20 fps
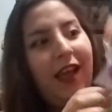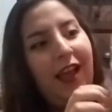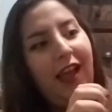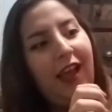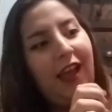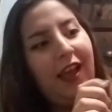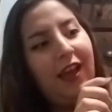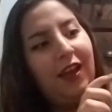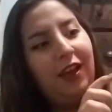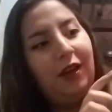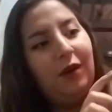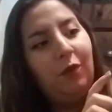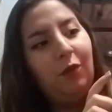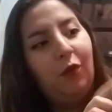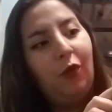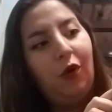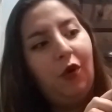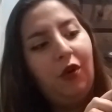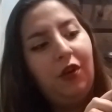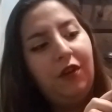and
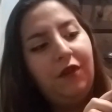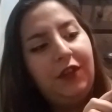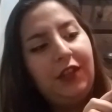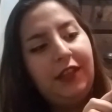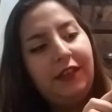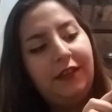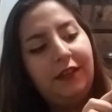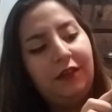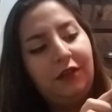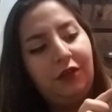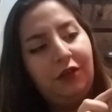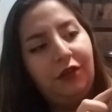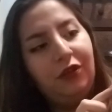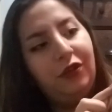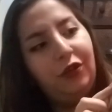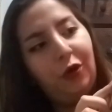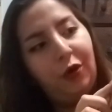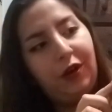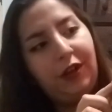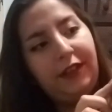more of these little
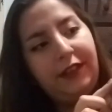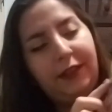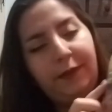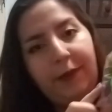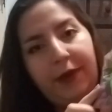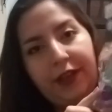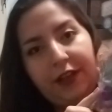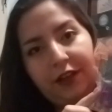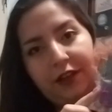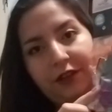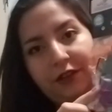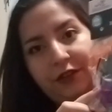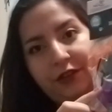noise makers.